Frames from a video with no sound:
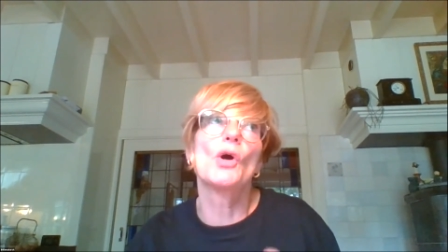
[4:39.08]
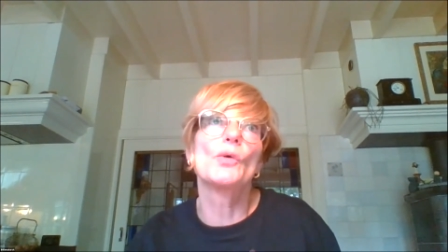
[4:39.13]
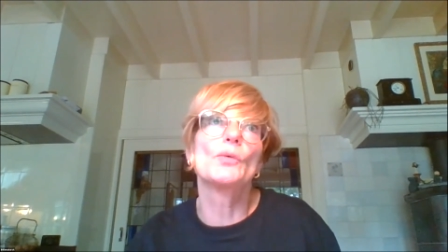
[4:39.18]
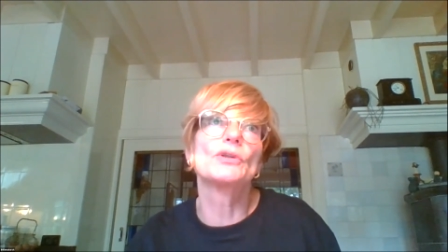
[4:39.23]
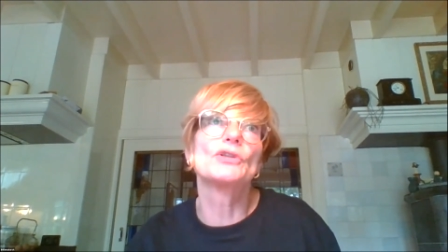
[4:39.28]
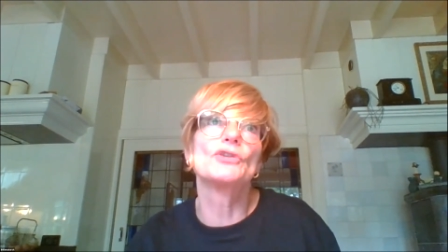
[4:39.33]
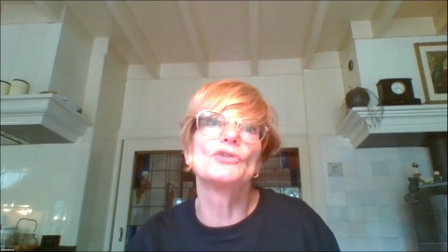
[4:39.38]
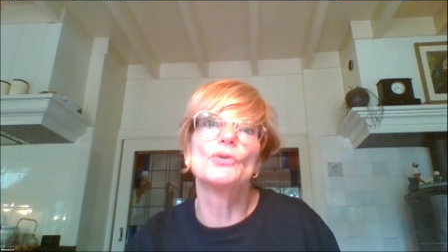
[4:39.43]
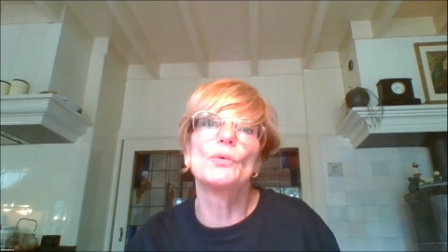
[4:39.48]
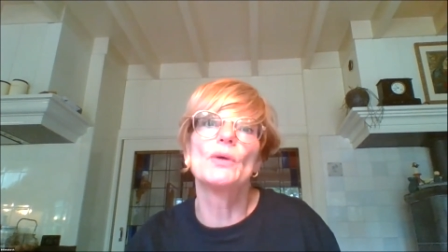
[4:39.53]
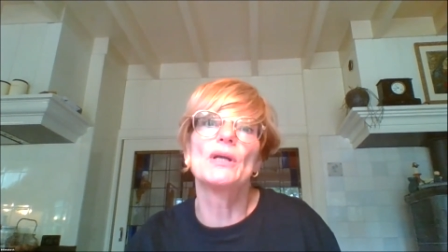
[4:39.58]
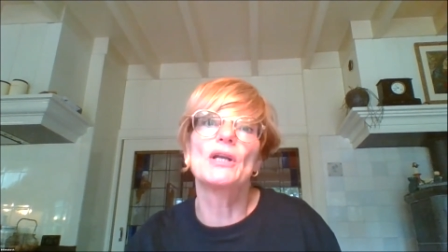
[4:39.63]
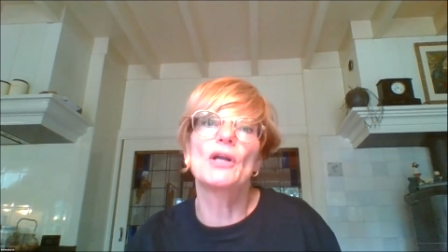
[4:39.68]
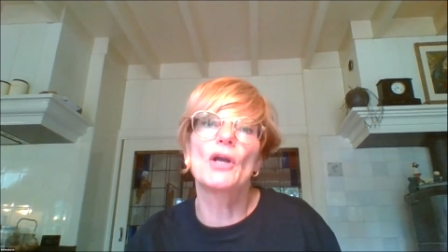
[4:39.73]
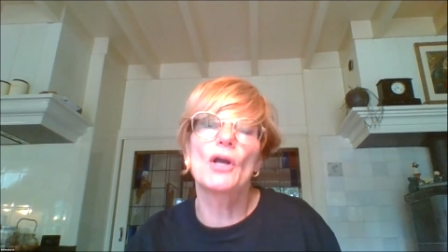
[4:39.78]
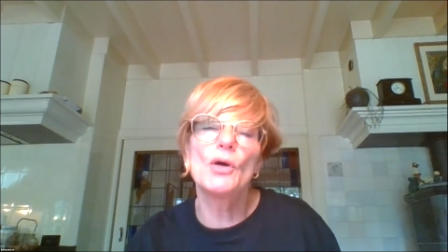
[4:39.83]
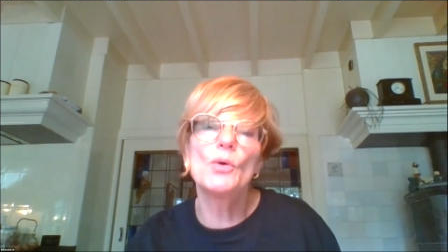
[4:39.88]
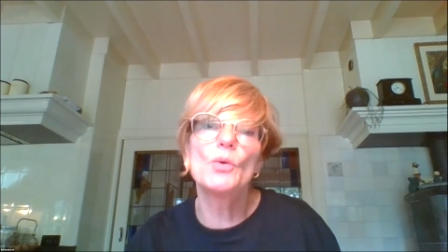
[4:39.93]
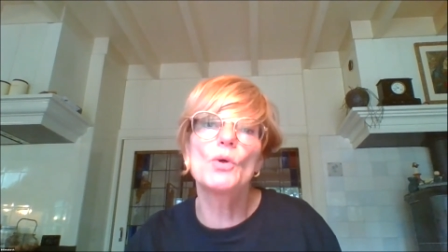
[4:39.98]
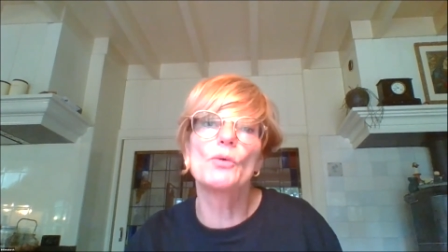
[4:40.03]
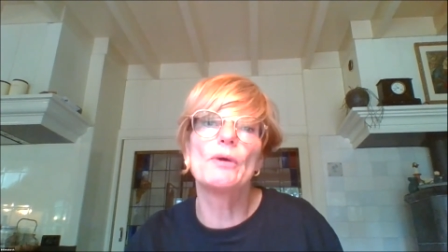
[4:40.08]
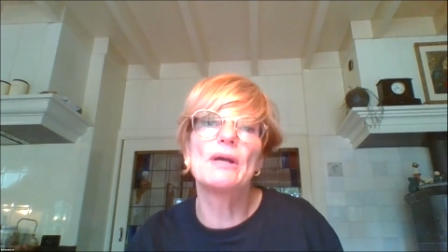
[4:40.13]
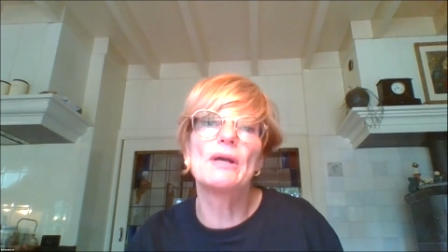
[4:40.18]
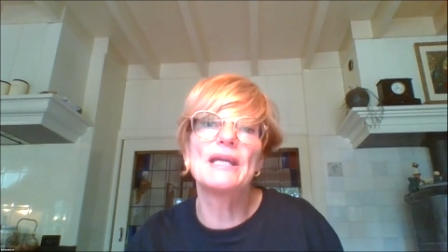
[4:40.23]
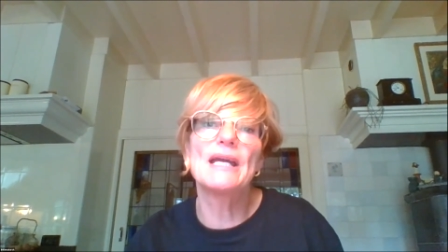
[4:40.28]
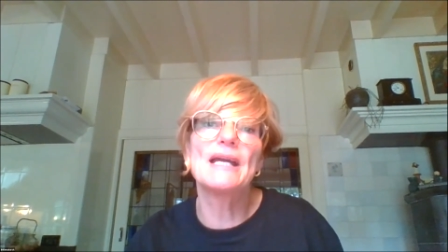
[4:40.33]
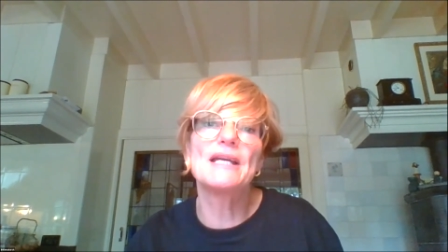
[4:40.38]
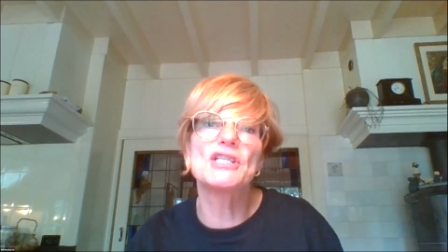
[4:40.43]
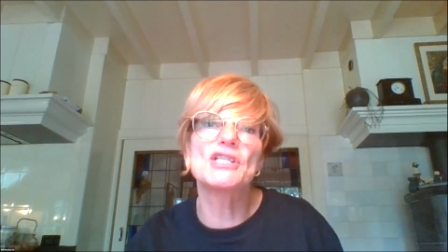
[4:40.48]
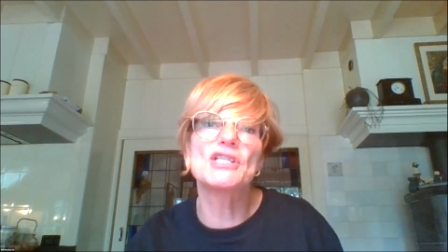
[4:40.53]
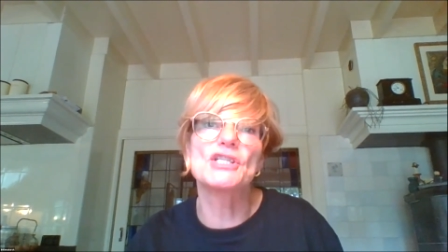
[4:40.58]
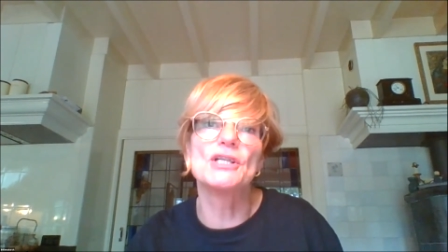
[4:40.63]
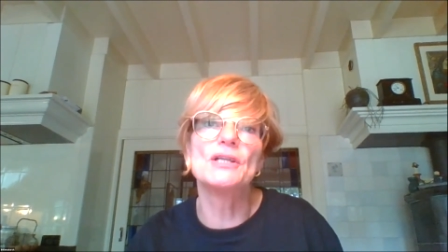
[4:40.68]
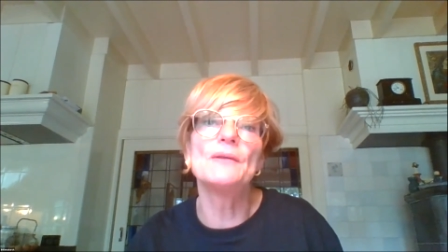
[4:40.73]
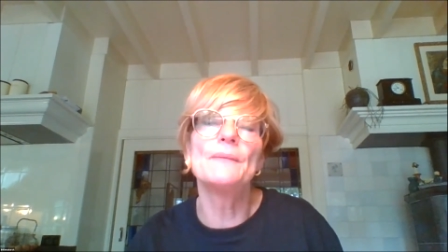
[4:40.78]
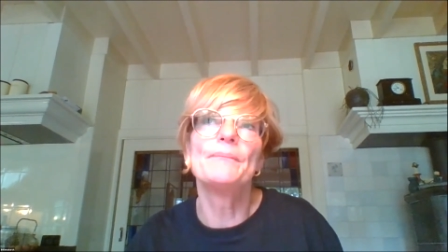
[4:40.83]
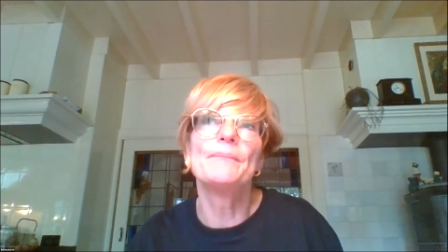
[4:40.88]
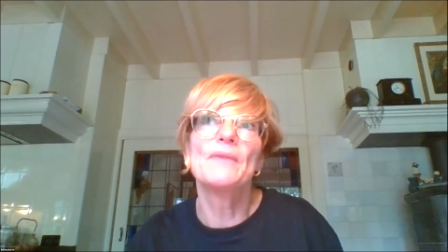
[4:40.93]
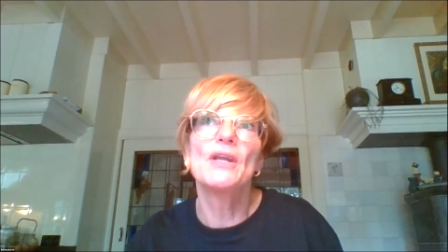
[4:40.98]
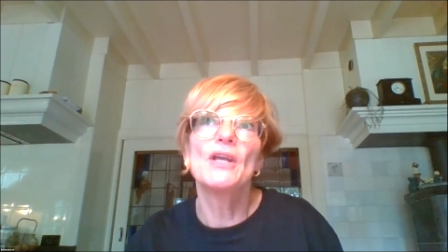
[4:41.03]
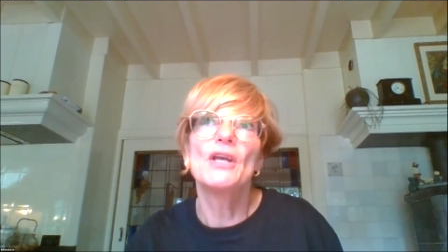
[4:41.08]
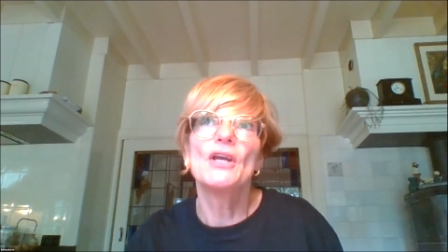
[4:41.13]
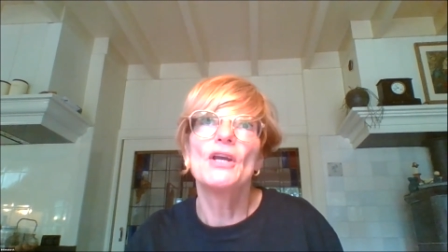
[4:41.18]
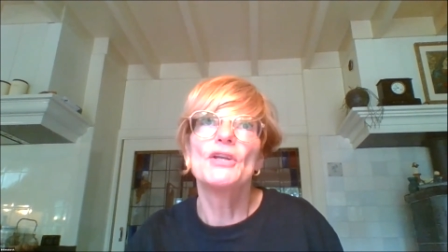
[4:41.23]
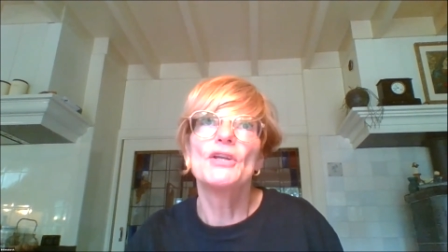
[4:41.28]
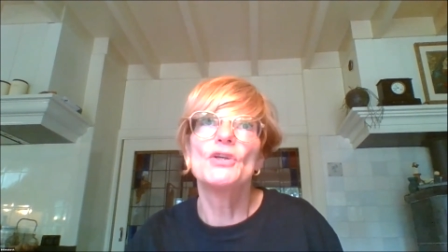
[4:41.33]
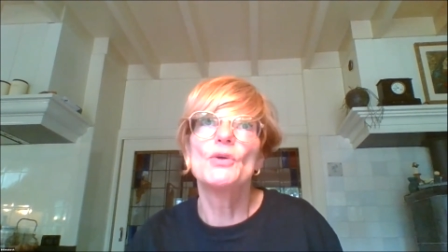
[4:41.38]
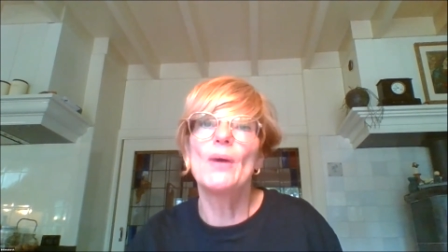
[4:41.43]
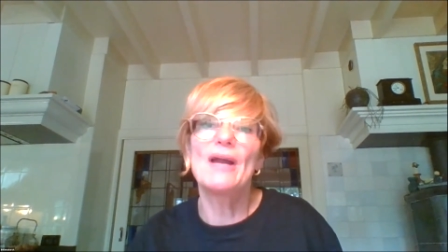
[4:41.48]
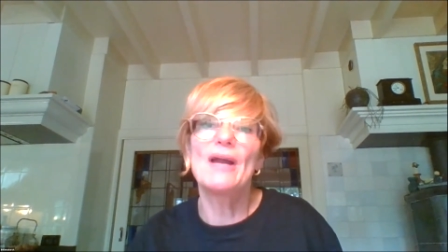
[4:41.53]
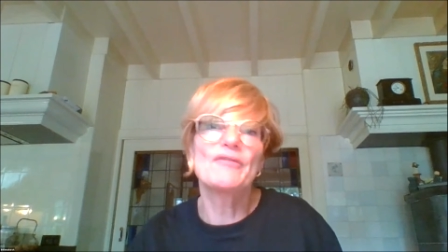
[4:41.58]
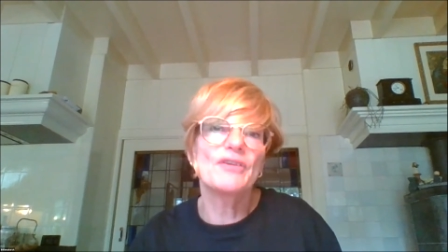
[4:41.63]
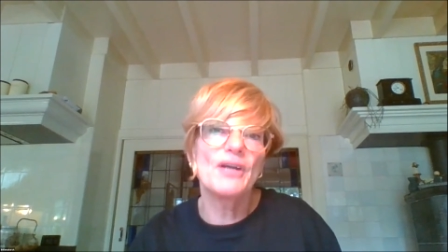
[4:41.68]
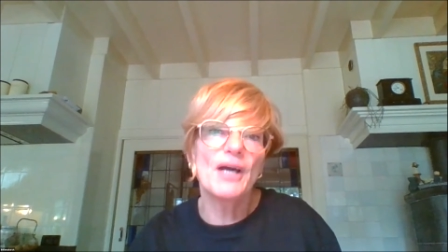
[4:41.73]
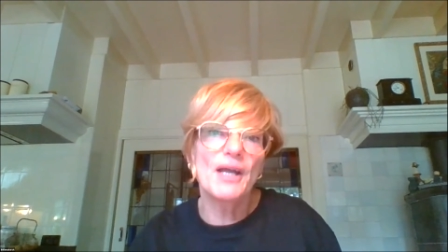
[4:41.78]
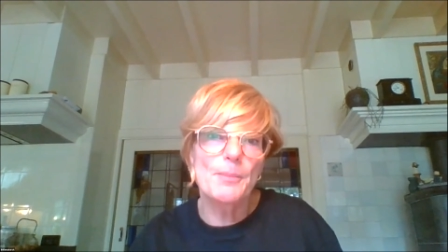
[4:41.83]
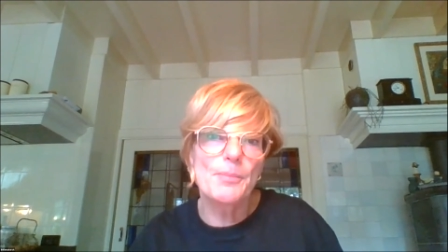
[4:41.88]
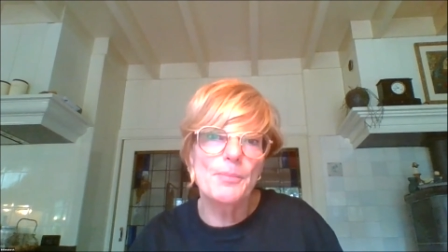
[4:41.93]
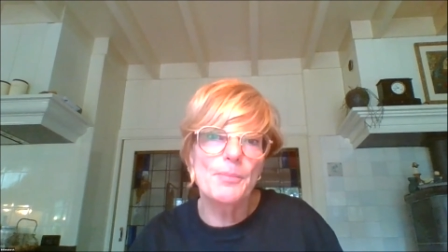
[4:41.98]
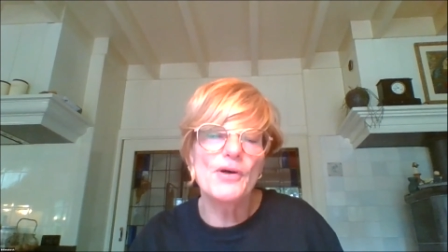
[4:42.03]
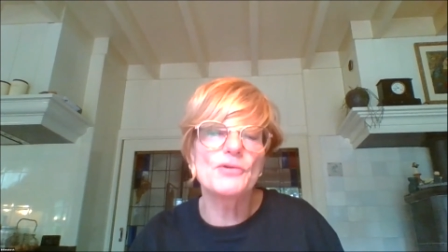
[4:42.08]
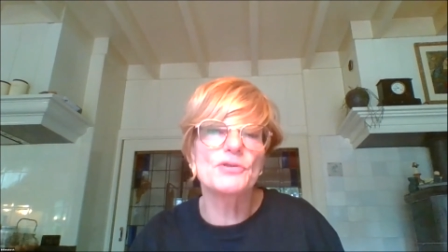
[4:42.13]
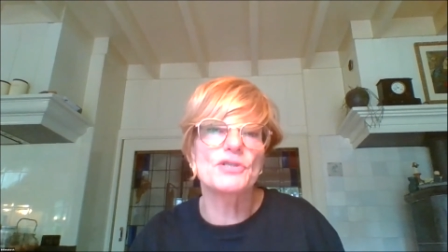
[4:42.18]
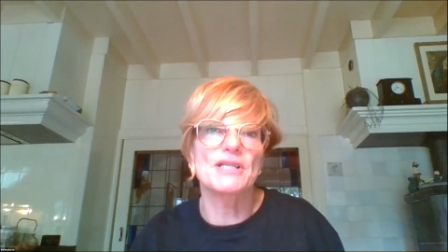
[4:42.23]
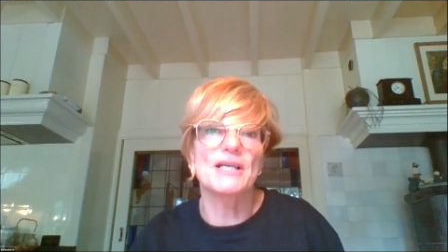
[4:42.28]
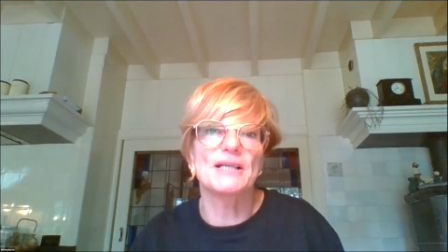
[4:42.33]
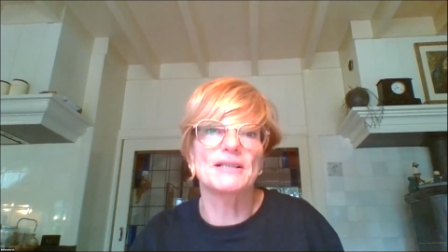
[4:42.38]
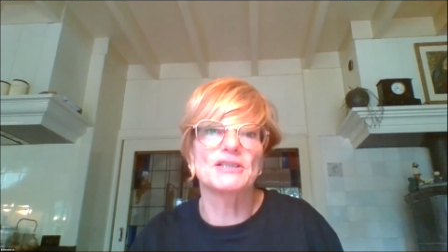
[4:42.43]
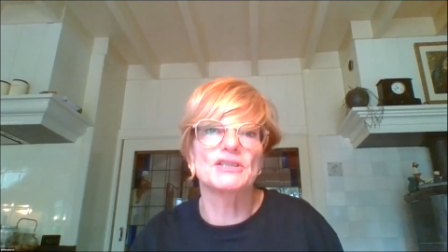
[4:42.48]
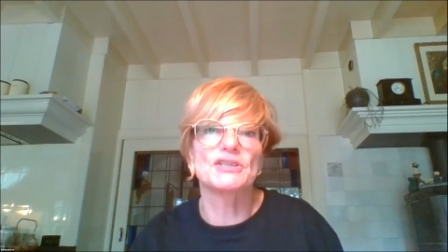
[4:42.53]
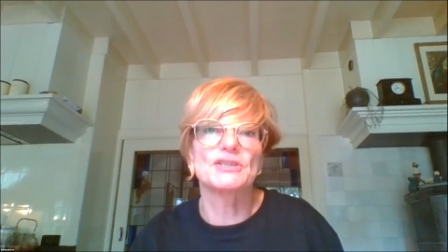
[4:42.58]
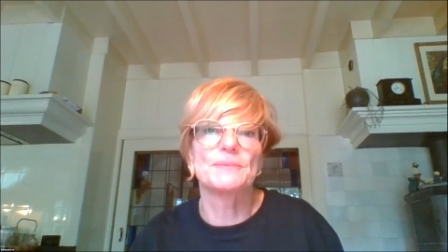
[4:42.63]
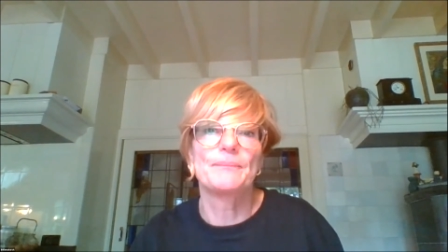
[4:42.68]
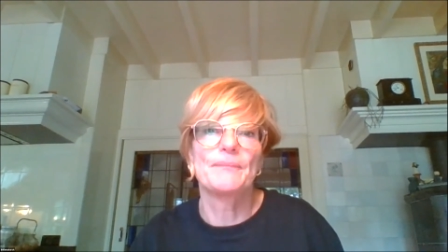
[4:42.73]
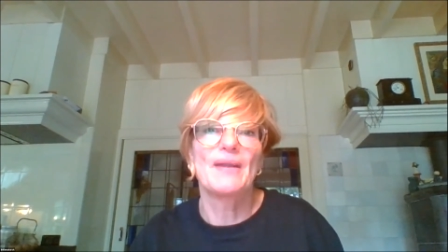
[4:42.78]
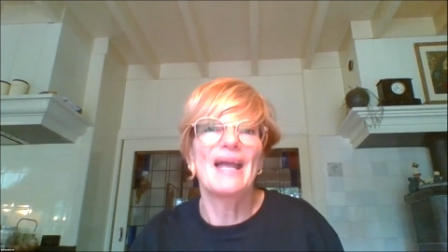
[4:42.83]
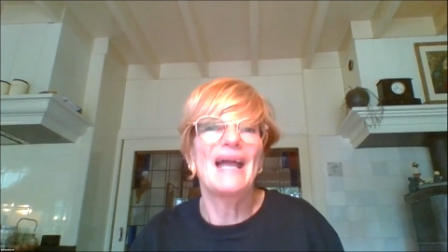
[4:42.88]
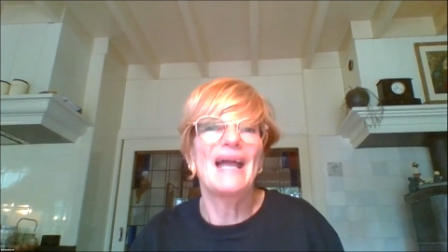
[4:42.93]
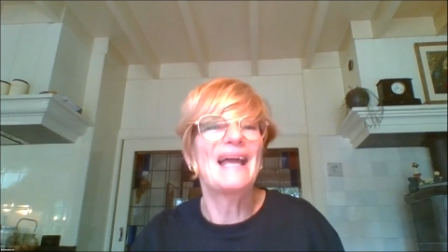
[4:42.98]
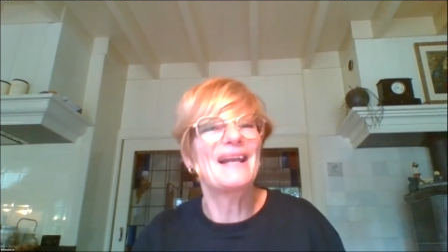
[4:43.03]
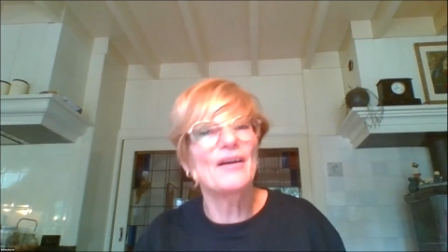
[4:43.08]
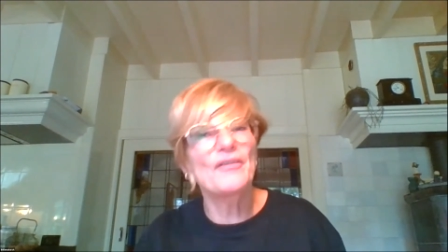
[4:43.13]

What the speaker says: to do in co-creation, you have another process. And I